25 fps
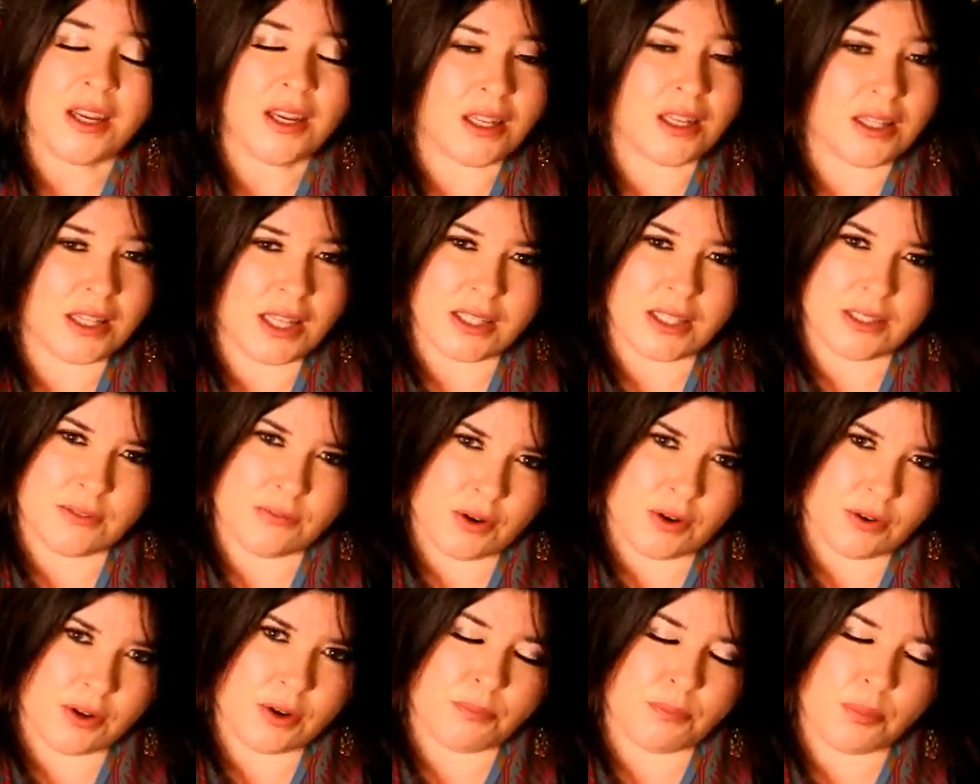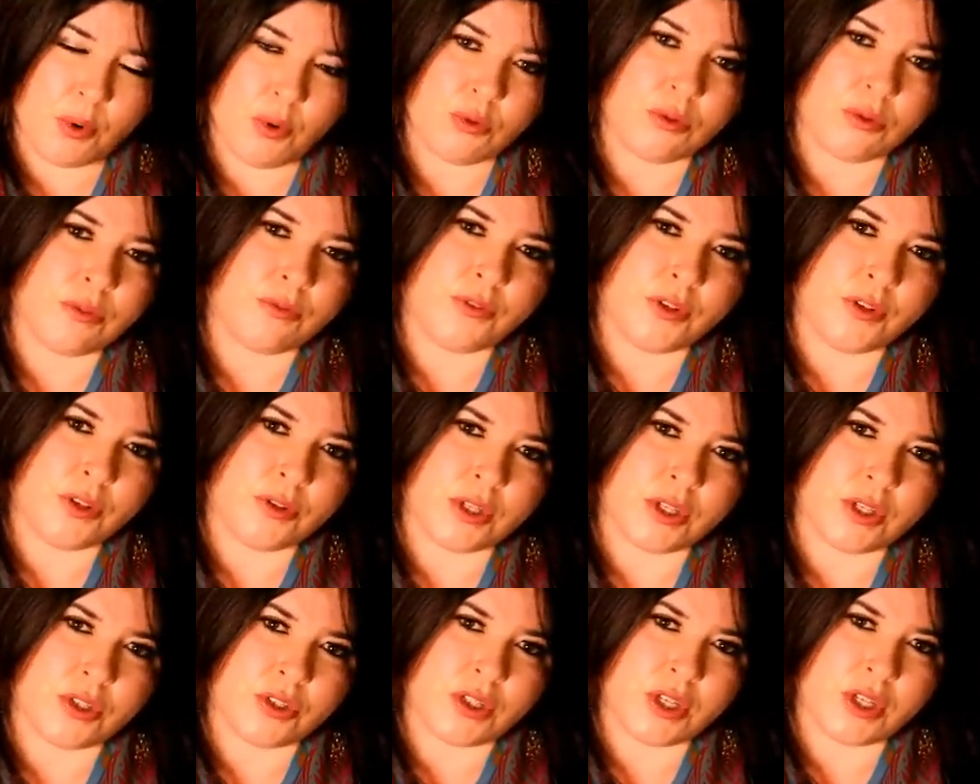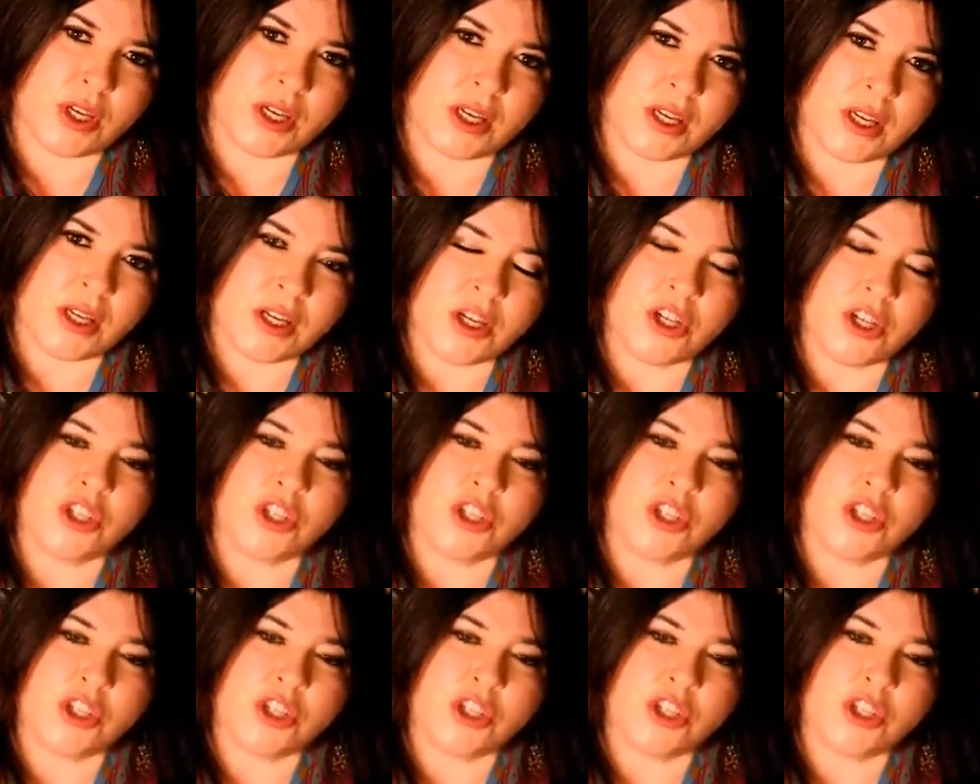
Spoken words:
And that's very important for you this year.